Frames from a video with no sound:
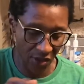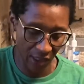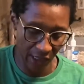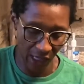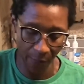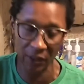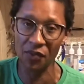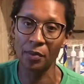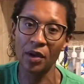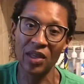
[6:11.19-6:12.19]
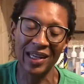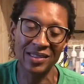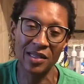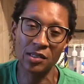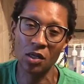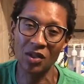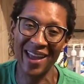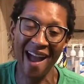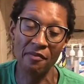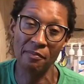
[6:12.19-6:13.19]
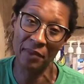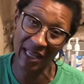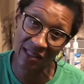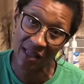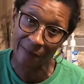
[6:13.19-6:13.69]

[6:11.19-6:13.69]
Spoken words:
example of a meal that doesn't necessarily have meat,